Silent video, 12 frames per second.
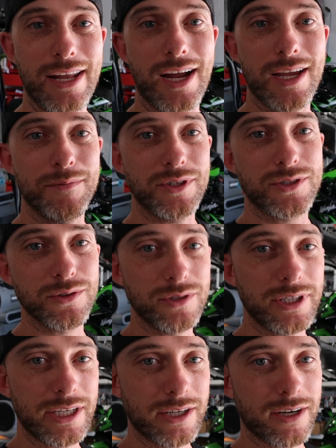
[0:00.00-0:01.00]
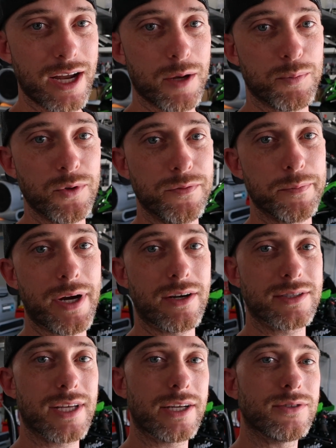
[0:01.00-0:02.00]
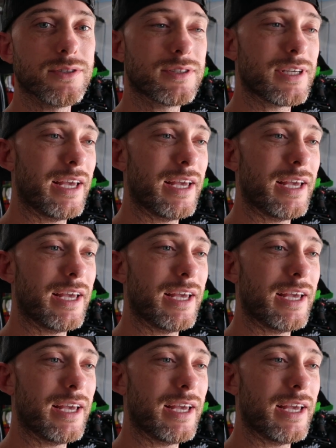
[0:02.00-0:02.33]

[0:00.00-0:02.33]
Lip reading: and I am the tuner here at Proven Power Cycles,